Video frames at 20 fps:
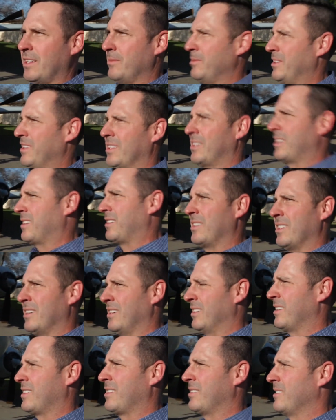I mean,
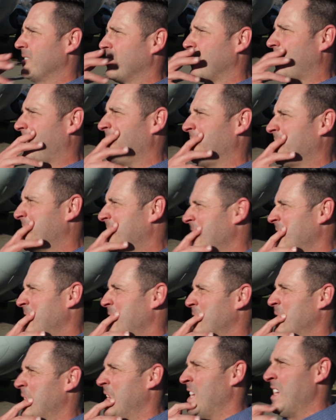the
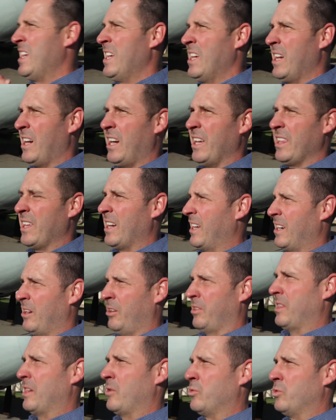conversation, I
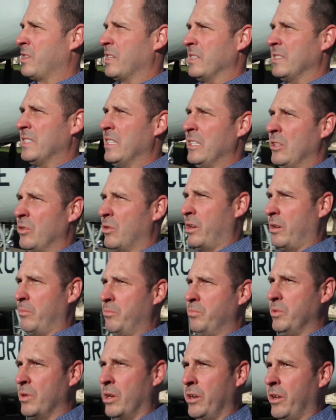don't think will continue
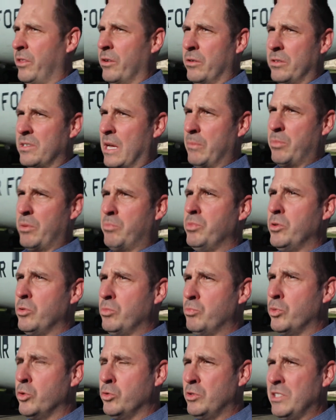on another type of
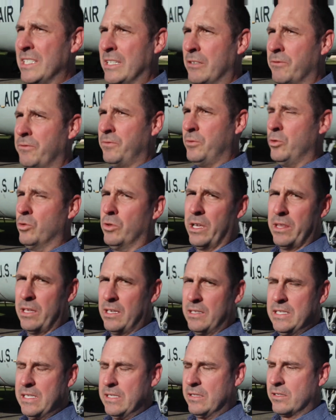boutique fuel. I
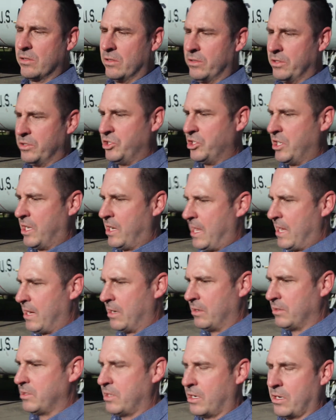think diesel and Jet
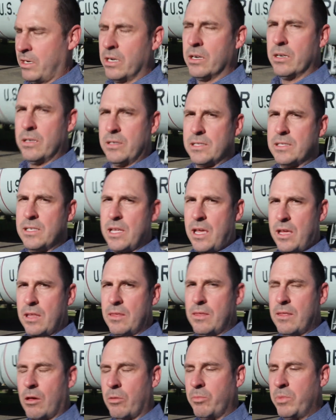A are here to stay,
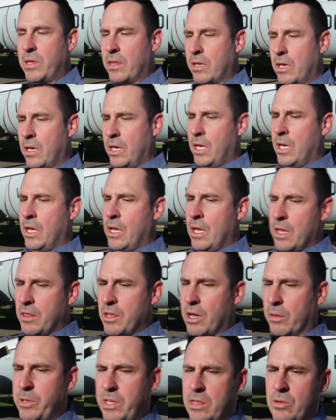and they'll be
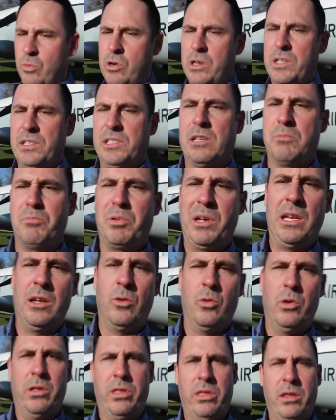the ones
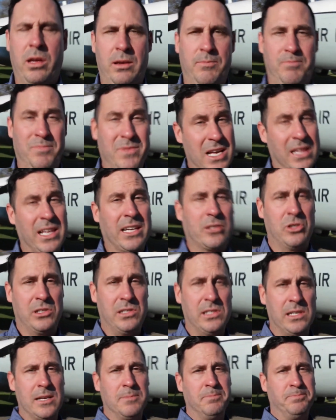competing with
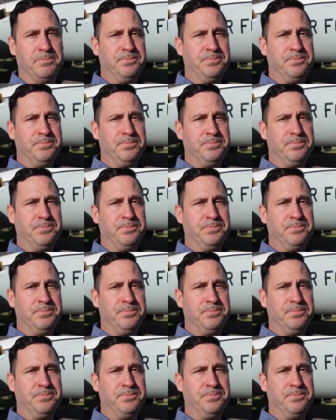electricity.